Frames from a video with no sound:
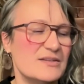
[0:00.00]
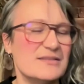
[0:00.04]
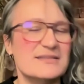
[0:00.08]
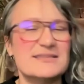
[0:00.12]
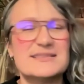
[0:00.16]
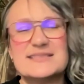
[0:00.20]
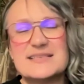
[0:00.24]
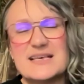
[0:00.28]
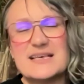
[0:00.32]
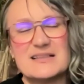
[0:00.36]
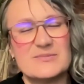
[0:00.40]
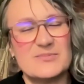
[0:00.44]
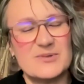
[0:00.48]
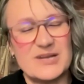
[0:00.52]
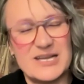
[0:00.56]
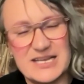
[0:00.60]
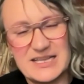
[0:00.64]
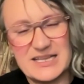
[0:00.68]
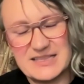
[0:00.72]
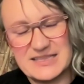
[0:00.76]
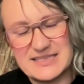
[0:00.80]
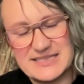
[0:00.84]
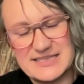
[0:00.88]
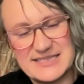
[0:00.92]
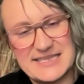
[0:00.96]

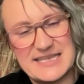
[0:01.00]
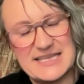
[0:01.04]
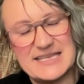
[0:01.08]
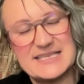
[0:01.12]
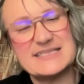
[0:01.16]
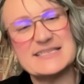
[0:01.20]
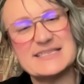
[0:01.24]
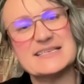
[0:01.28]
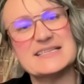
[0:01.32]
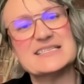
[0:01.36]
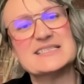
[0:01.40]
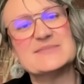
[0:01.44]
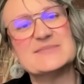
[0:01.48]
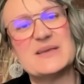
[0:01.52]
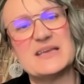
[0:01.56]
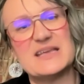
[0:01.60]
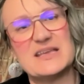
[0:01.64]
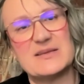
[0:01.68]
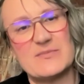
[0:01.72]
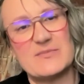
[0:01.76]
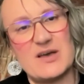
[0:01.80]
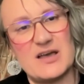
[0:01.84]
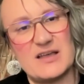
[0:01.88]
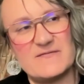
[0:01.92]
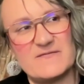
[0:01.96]
celebrating the seasons,
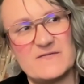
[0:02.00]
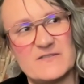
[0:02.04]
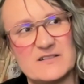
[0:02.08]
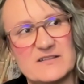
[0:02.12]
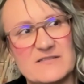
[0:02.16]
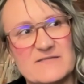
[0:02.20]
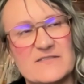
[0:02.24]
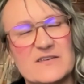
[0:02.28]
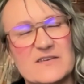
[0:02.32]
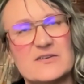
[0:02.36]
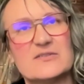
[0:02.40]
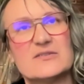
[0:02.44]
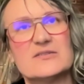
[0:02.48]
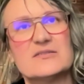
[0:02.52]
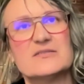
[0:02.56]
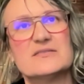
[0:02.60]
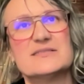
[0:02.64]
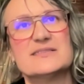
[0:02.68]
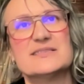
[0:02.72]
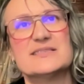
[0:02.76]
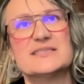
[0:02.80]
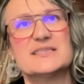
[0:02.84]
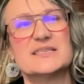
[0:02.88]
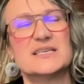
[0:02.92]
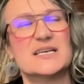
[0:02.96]
being mindful of
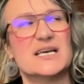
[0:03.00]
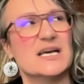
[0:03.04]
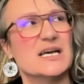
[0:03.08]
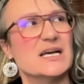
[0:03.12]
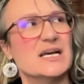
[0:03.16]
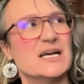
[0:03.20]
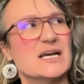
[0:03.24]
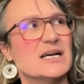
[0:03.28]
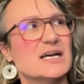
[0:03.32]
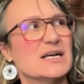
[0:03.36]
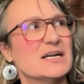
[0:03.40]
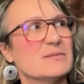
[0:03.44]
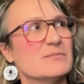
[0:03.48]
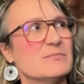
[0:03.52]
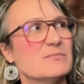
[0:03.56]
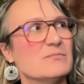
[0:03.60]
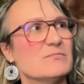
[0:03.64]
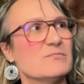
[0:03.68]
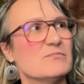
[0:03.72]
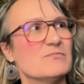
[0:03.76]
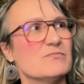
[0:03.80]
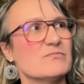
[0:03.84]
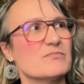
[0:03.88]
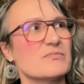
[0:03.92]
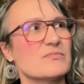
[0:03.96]
those,
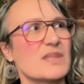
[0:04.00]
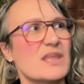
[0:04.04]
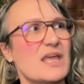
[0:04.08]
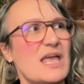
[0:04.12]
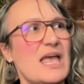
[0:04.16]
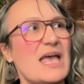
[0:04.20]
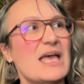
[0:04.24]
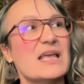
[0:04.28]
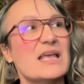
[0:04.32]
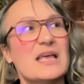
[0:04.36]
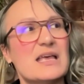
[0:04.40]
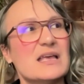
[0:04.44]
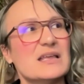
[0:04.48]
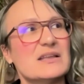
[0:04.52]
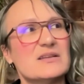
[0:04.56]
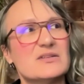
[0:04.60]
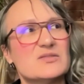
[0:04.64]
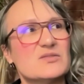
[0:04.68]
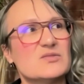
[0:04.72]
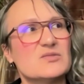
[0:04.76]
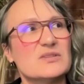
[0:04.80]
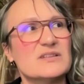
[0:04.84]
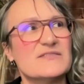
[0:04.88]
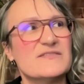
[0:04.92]
and all